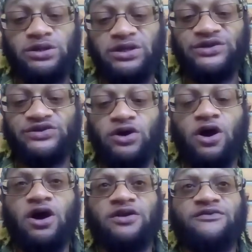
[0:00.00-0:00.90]
is
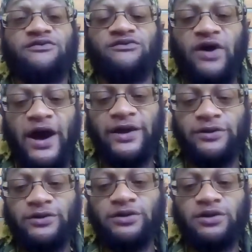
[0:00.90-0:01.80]
on
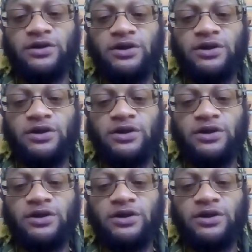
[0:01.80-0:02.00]
fire.